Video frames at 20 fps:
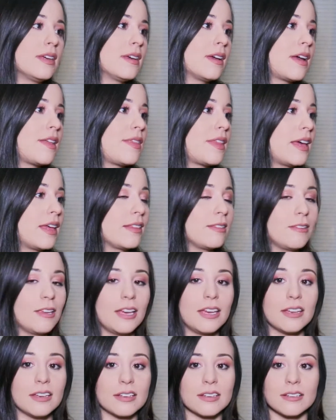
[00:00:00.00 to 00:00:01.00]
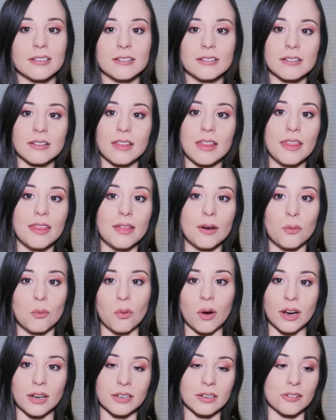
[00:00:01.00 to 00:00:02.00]
And then, like, the
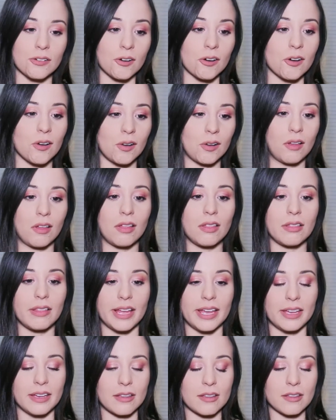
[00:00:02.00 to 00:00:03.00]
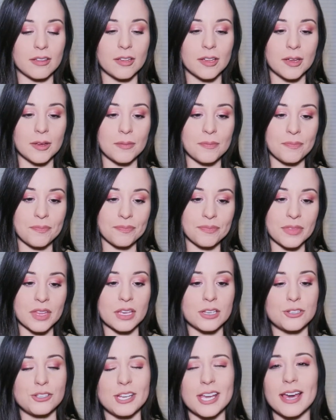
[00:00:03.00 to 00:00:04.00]
one girl, like,
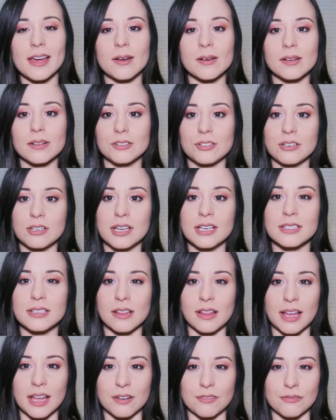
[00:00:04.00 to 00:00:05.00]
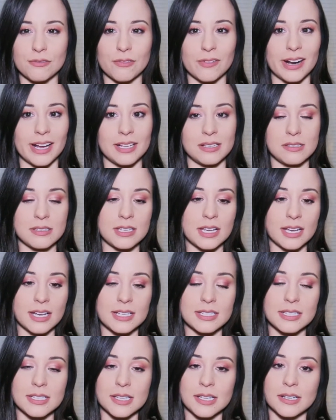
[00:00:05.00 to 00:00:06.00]
she has a lot of friends, I
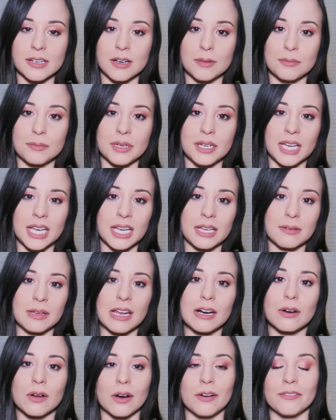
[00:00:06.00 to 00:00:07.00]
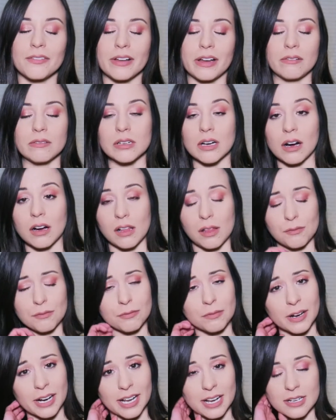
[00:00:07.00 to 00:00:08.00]
guess, in the company. I don't know if I would call them
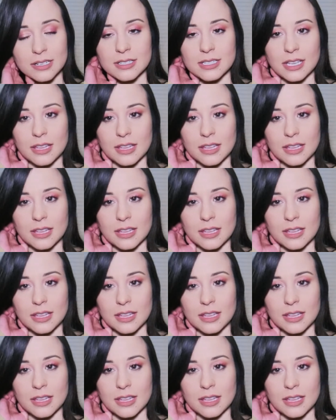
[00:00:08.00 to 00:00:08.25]
friends.